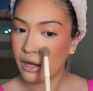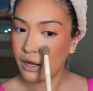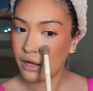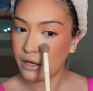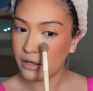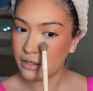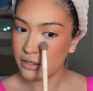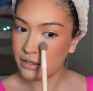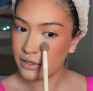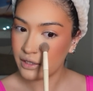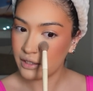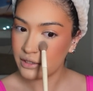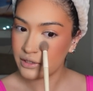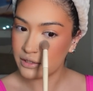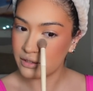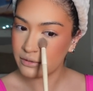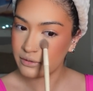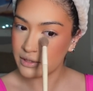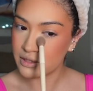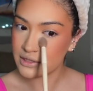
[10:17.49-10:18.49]
all you gotta
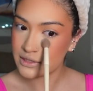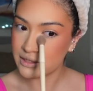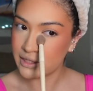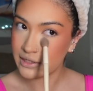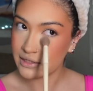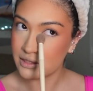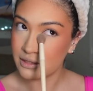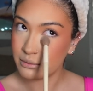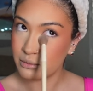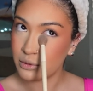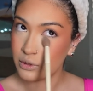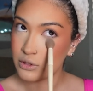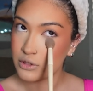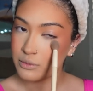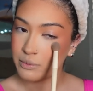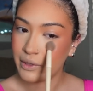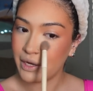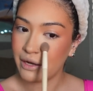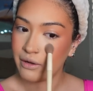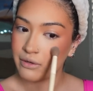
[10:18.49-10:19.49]
do is take some loose
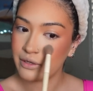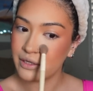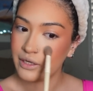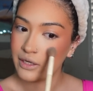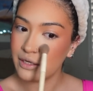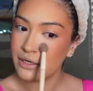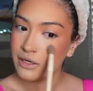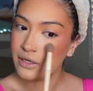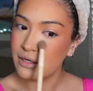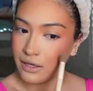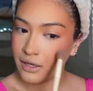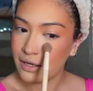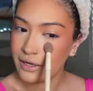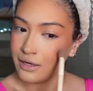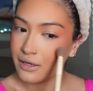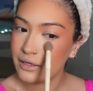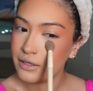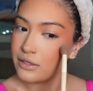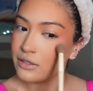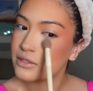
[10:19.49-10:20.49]
powder
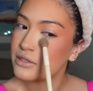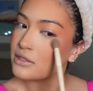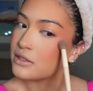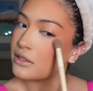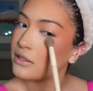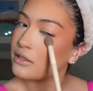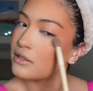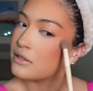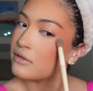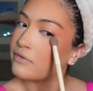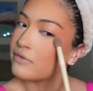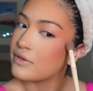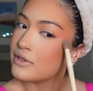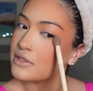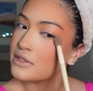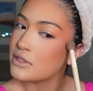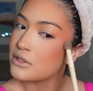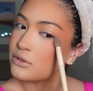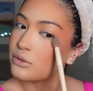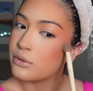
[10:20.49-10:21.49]
and you're just gonna
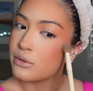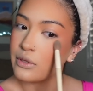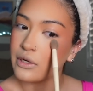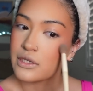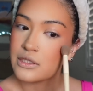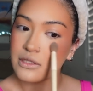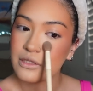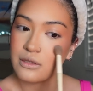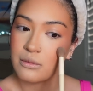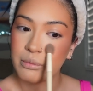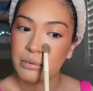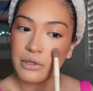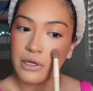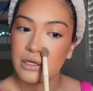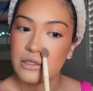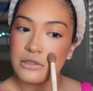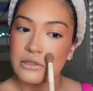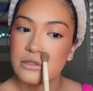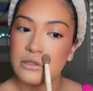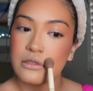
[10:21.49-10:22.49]
diffuse it towards the
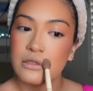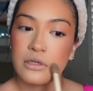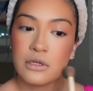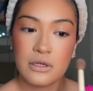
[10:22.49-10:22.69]
blush.